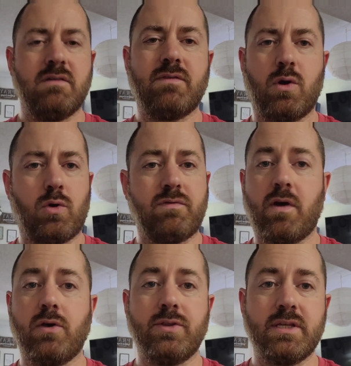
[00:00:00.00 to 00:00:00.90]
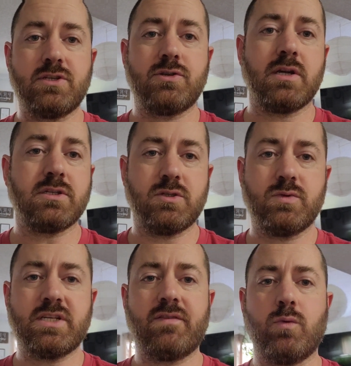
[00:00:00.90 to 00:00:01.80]
or follow the instructions,
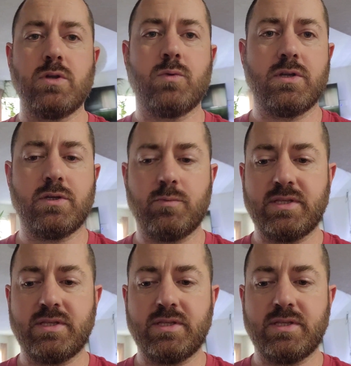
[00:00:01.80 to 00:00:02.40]
whichever one you want to do.